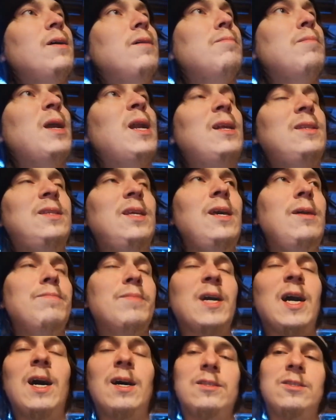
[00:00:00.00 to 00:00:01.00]
many
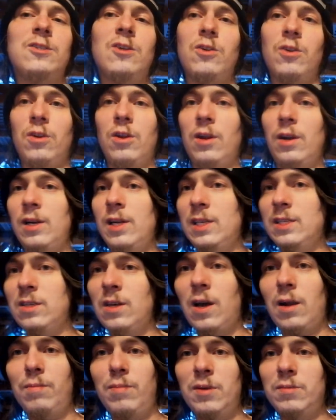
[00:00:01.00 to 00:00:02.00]
deep cuts on Lizzy
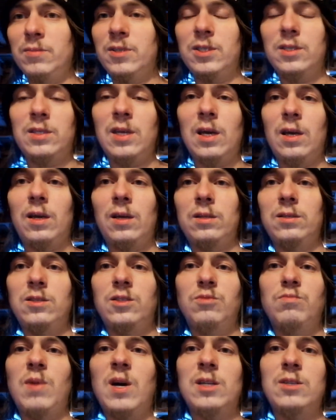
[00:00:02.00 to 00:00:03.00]
albums
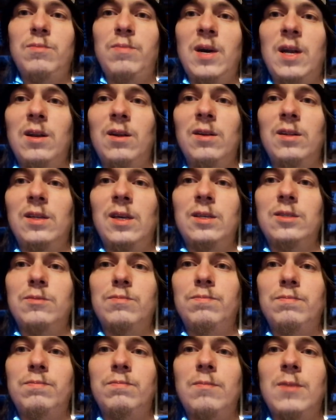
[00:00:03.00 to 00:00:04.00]
that's much better than this.
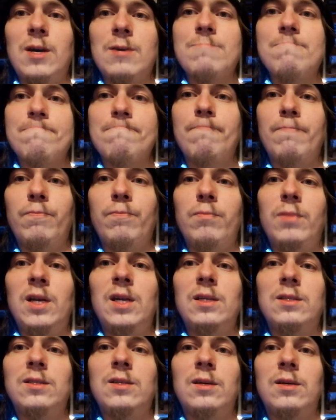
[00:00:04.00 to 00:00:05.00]
But
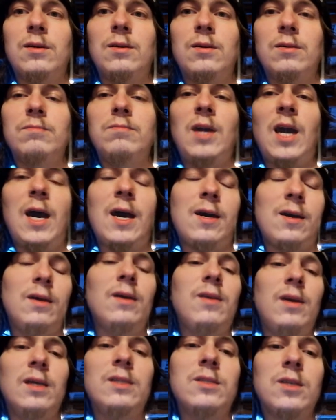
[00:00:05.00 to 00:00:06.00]
it's
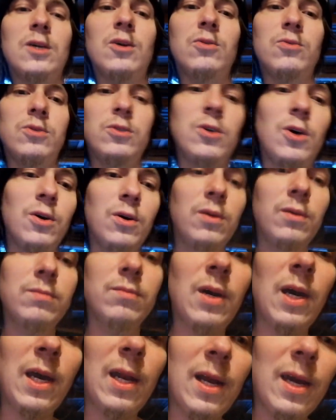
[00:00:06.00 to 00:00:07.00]
a good song.
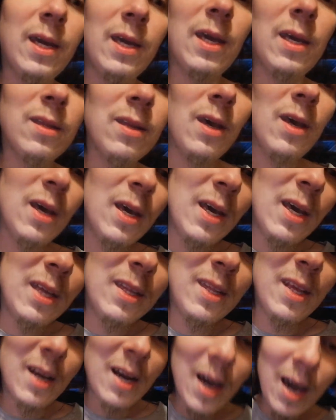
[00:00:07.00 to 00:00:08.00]
I like it.
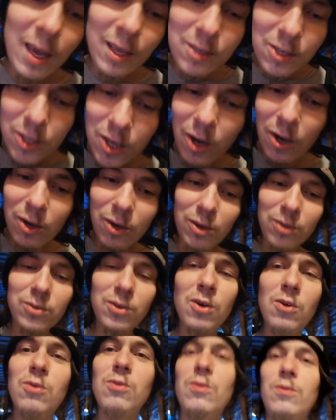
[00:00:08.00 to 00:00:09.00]
The ninth song,
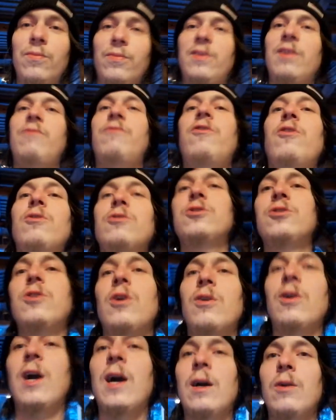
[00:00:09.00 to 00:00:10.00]
though, the first
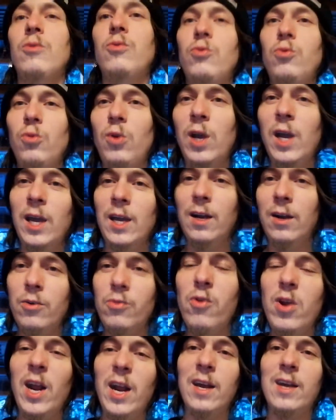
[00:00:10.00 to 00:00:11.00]
song I
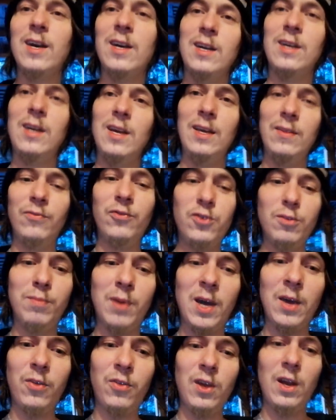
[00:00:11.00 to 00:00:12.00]
really got into
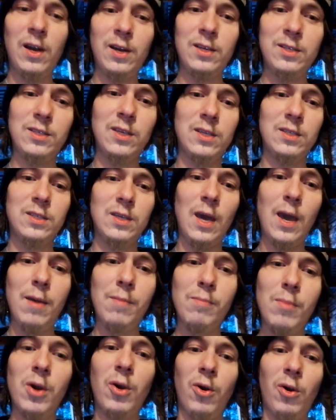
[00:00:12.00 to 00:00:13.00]
by Thin Lizzy is
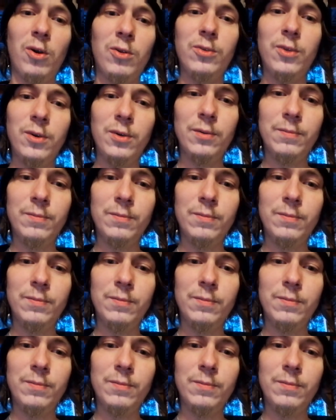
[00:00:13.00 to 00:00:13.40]
Emerald.